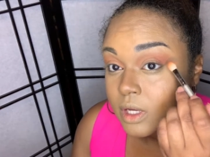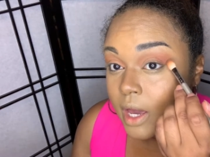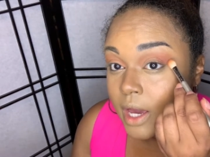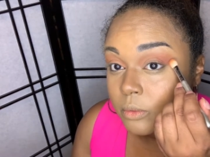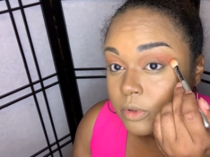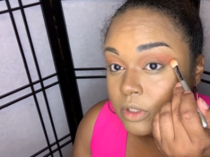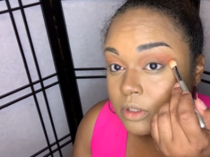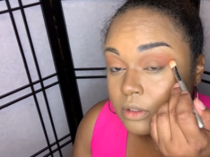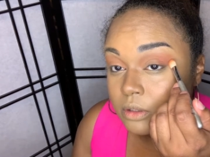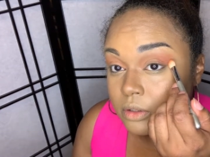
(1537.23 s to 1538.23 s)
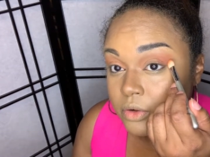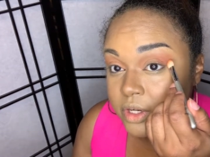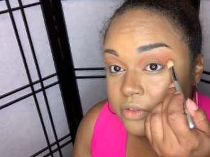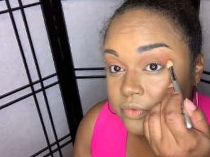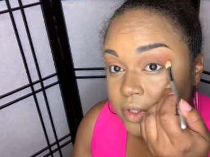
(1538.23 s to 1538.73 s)
And we're gonna create
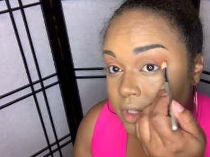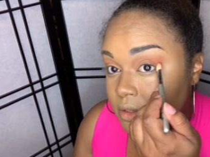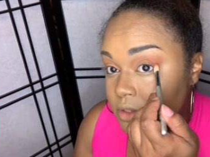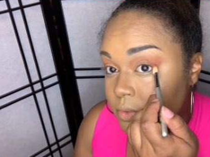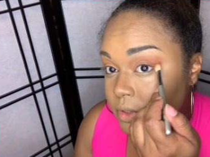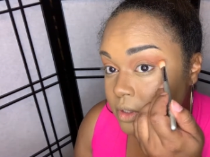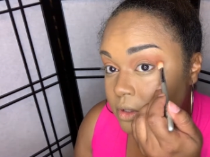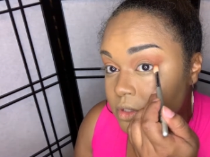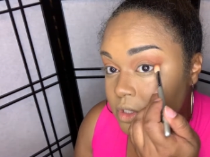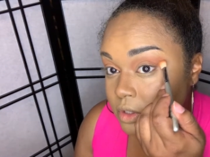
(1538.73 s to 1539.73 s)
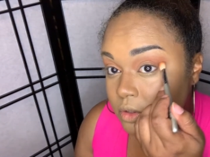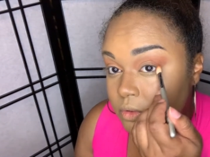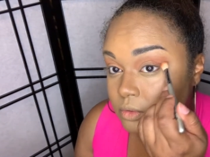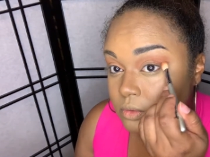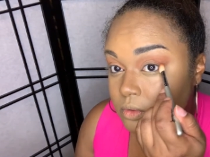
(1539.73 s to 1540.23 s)
a V. So we're gonna also
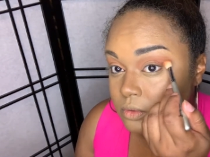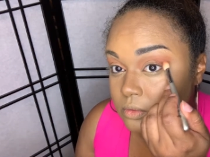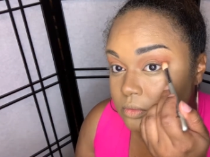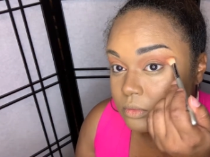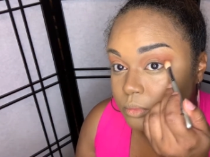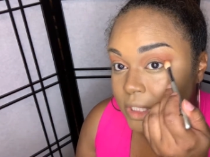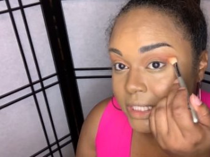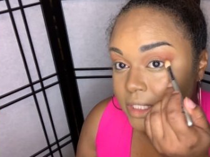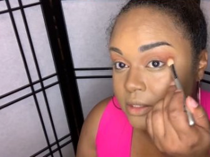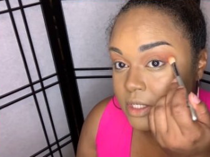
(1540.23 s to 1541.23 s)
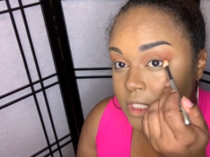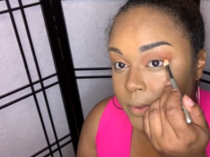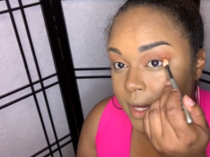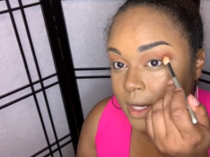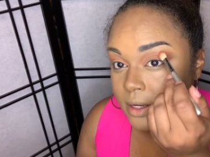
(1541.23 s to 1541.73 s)
blend it this
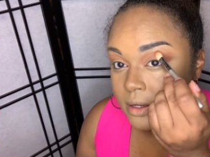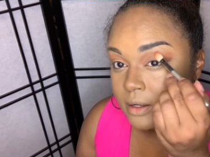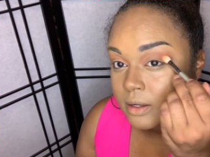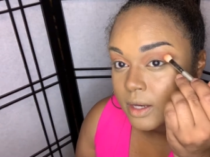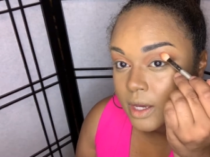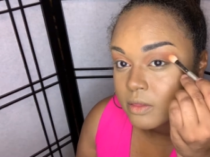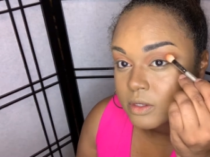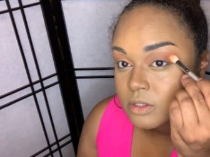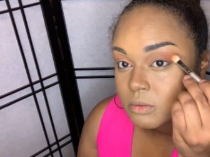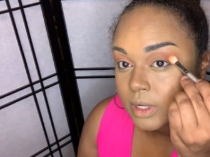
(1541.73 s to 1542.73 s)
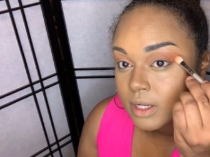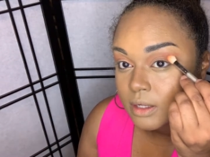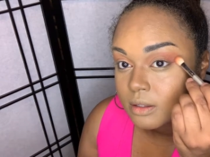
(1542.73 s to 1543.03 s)
way and this way.